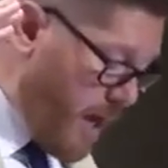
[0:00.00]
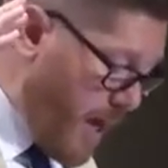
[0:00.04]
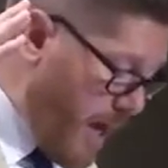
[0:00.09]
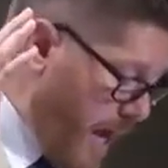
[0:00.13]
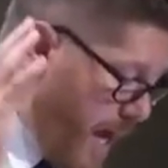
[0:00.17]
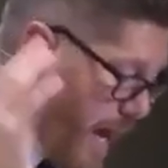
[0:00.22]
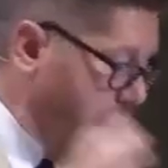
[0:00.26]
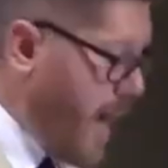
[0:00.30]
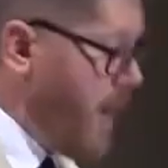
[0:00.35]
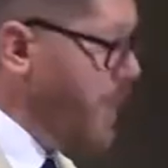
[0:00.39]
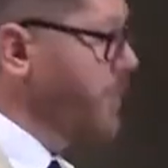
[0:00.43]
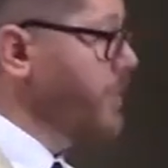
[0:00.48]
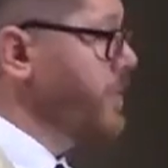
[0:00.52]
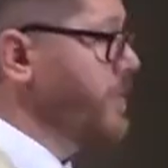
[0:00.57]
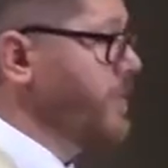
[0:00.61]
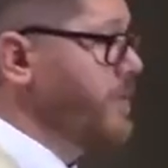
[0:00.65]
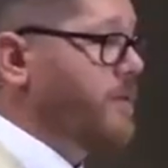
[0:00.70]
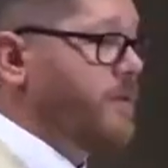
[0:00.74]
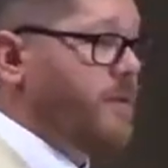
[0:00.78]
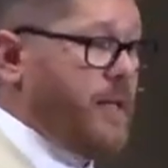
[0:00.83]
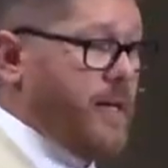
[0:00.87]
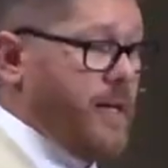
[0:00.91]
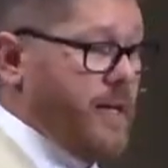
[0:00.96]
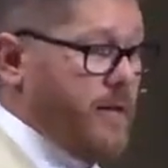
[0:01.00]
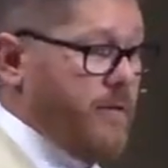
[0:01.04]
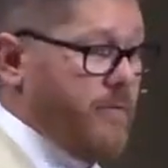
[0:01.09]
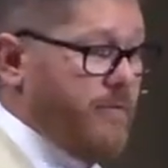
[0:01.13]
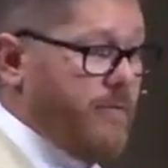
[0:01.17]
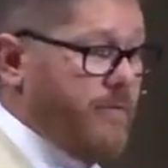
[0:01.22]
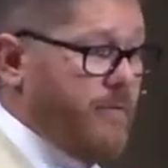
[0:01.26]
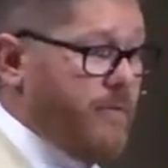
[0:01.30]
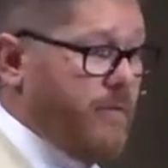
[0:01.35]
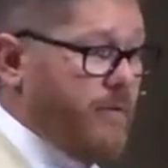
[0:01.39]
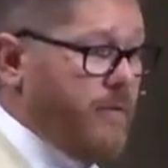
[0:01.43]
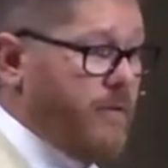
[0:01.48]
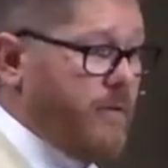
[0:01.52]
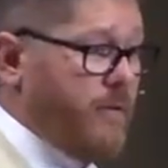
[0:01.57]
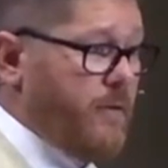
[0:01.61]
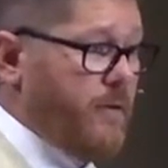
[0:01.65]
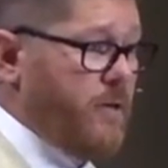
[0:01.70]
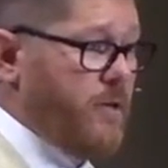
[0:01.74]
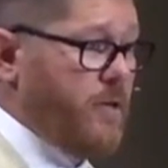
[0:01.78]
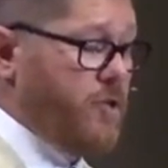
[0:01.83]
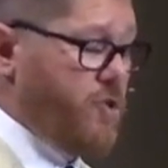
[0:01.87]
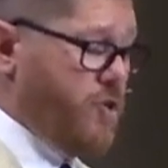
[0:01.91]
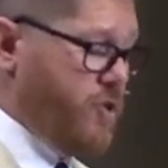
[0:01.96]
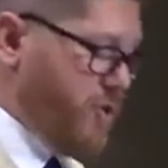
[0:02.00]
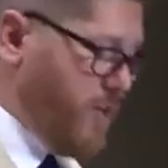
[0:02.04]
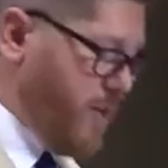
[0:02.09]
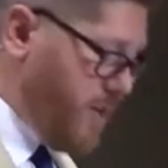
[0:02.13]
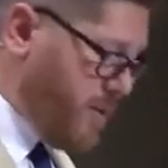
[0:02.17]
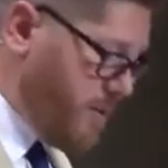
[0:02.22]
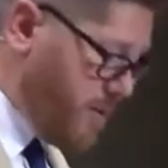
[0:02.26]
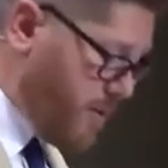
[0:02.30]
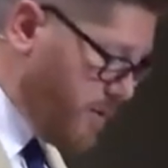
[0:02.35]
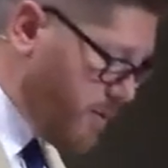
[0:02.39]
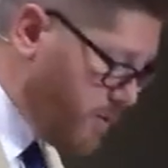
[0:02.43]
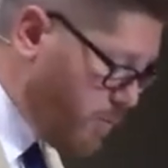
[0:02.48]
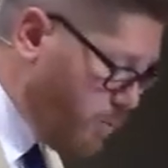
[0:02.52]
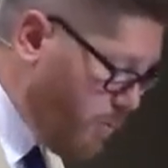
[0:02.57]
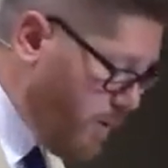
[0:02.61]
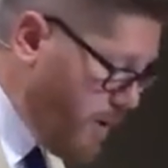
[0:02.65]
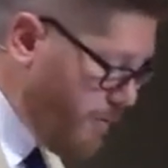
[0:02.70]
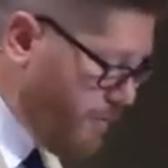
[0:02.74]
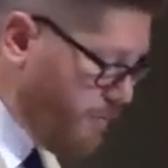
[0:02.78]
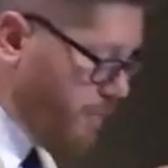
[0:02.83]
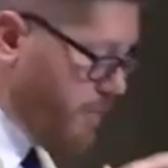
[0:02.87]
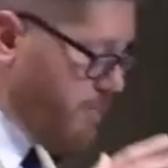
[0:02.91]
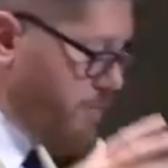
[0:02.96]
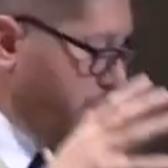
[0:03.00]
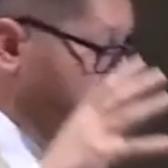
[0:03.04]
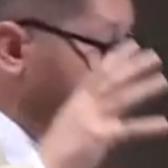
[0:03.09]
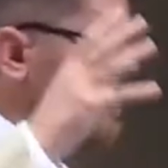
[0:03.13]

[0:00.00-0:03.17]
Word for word: house slave. Jesus went from the